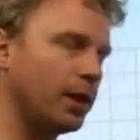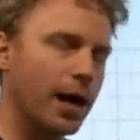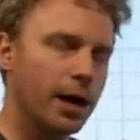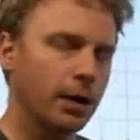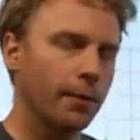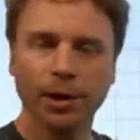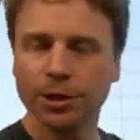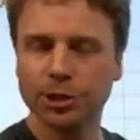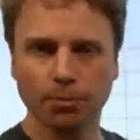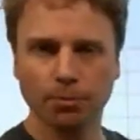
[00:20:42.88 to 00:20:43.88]
a bunch
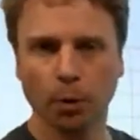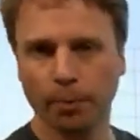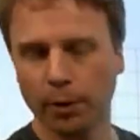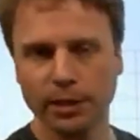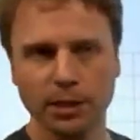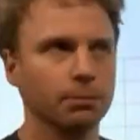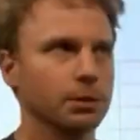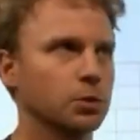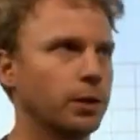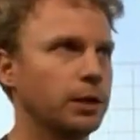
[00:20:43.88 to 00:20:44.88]
of more points in
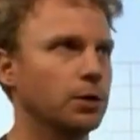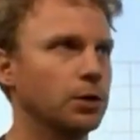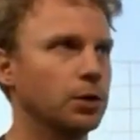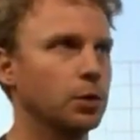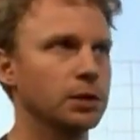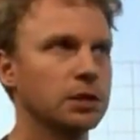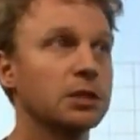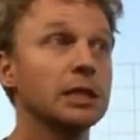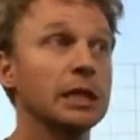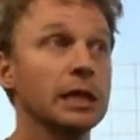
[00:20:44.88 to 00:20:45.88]
between here, you would
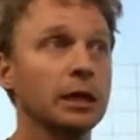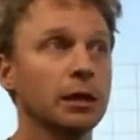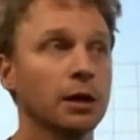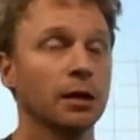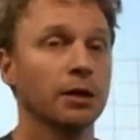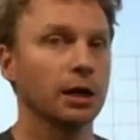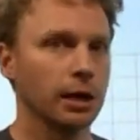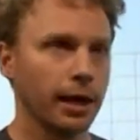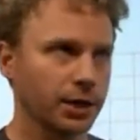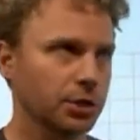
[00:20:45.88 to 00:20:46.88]
see the
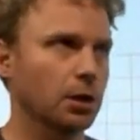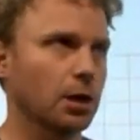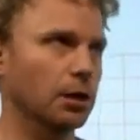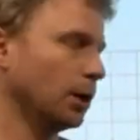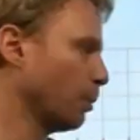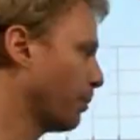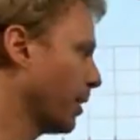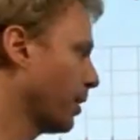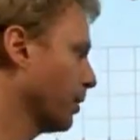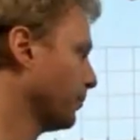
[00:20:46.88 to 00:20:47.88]
connection a little bit
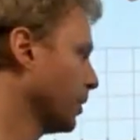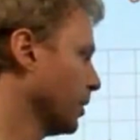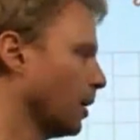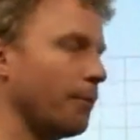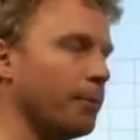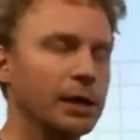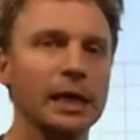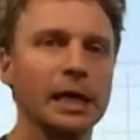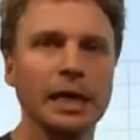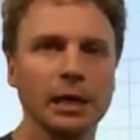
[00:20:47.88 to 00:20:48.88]
better. But
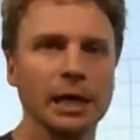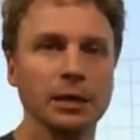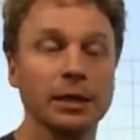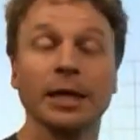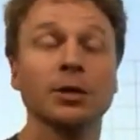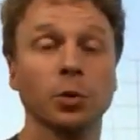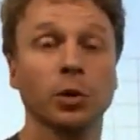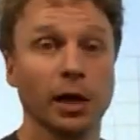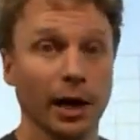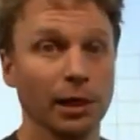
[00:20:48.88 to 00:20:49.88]
here's what it
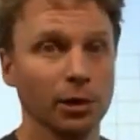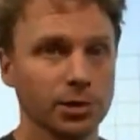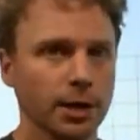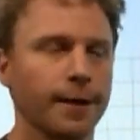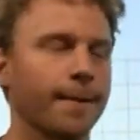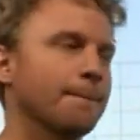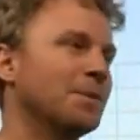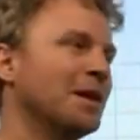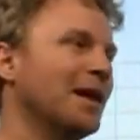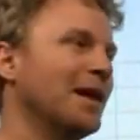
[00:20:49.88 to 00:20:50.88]
kind of looks like.
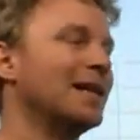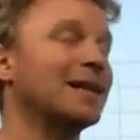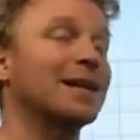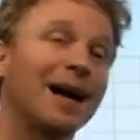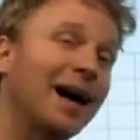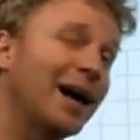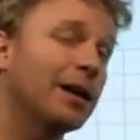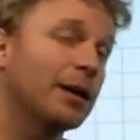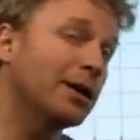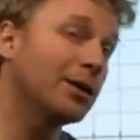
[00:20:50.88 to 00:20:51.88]
It kind
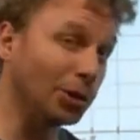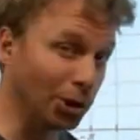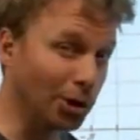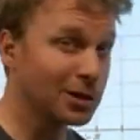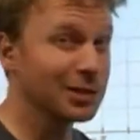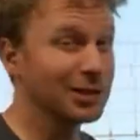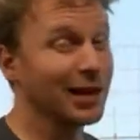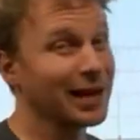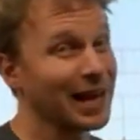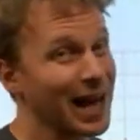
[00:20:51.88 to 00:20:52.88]
of looks
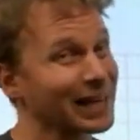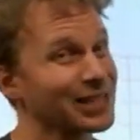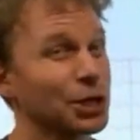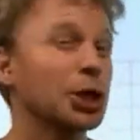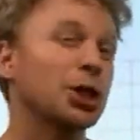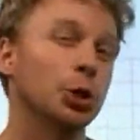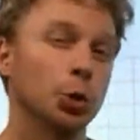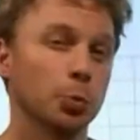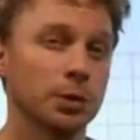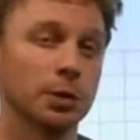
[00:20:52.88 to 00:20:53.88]
like x
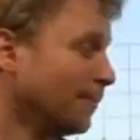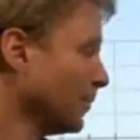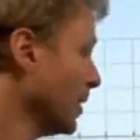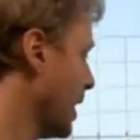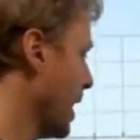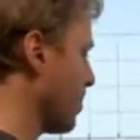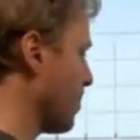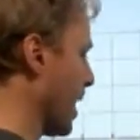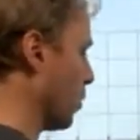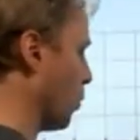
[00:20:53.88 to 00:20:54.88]
cubed in
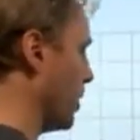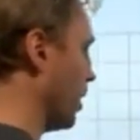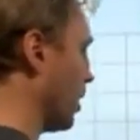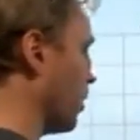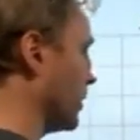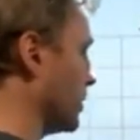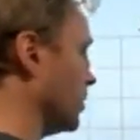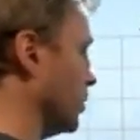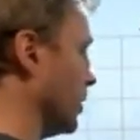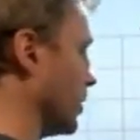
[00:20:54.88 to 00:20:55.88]
that we are going to do
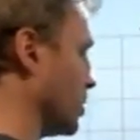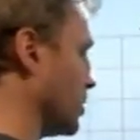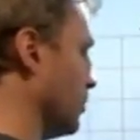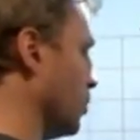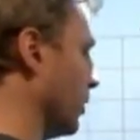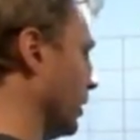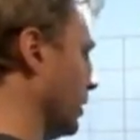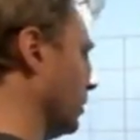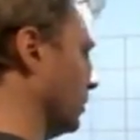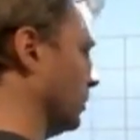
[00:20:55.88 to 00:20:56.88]
this smoothly,
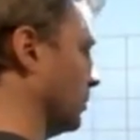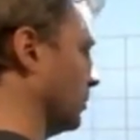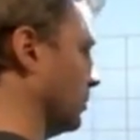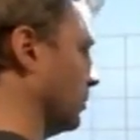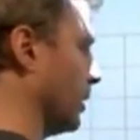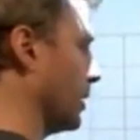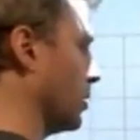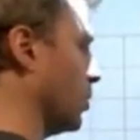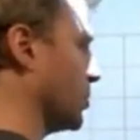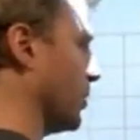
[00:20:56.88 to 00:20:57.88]
right? No
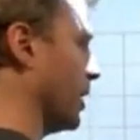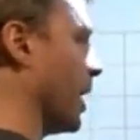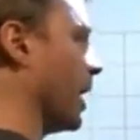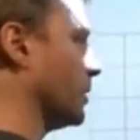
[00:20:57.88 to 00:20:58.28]
straight lines,